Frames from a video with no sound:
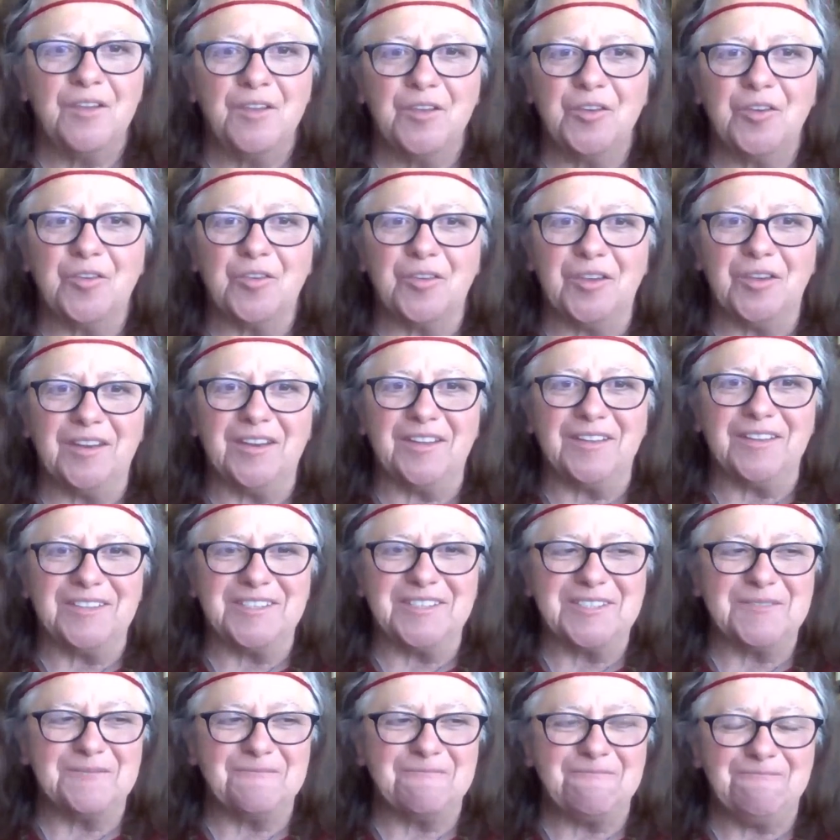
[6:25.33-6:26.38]

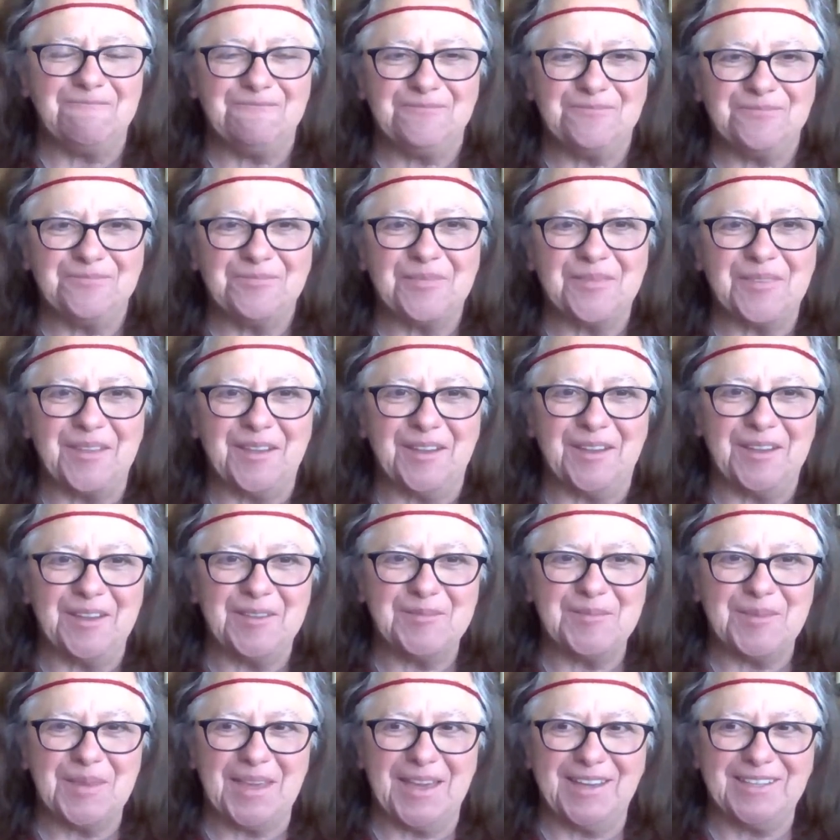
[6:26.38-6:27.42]
Greetings. I
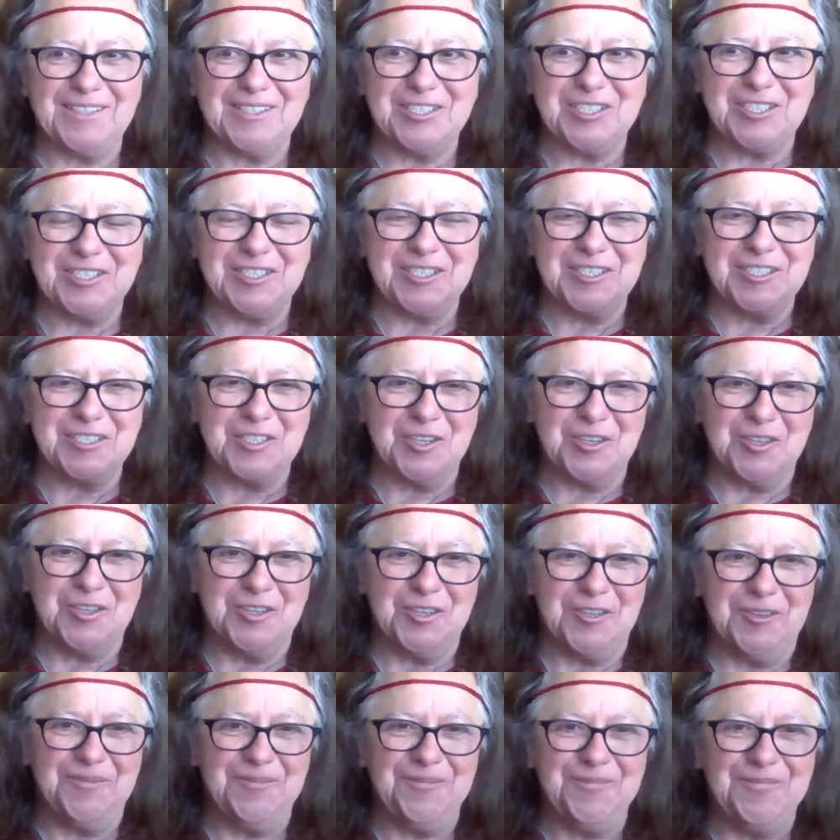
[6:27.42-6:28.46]
am Cat Gina
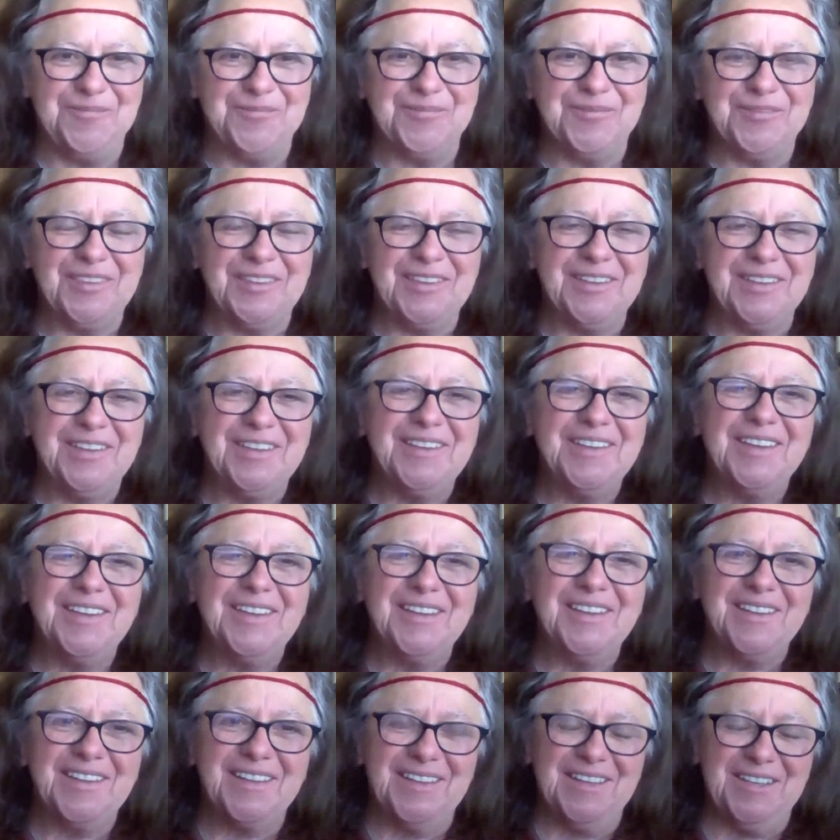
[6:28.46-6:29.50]
Cole.
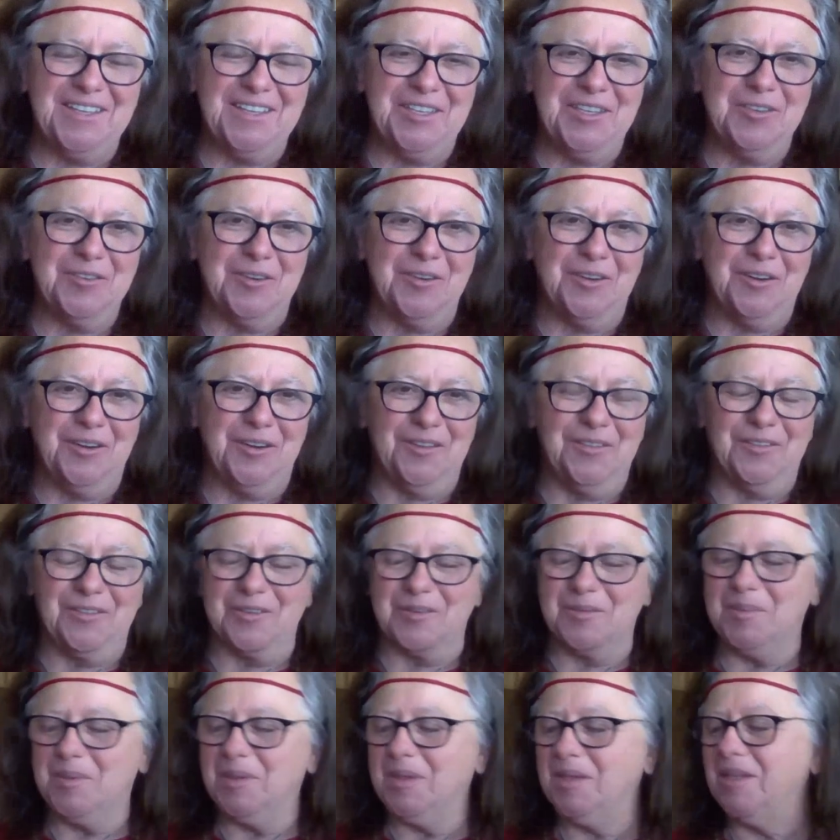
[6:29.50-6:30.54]
Thank you all
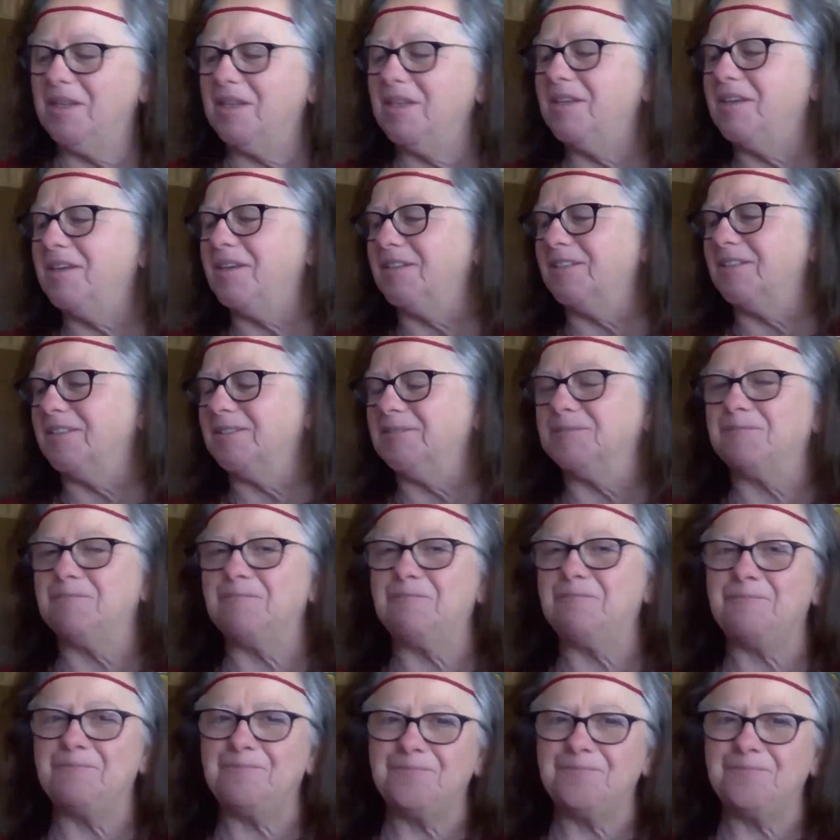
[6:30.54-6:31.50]
for being here.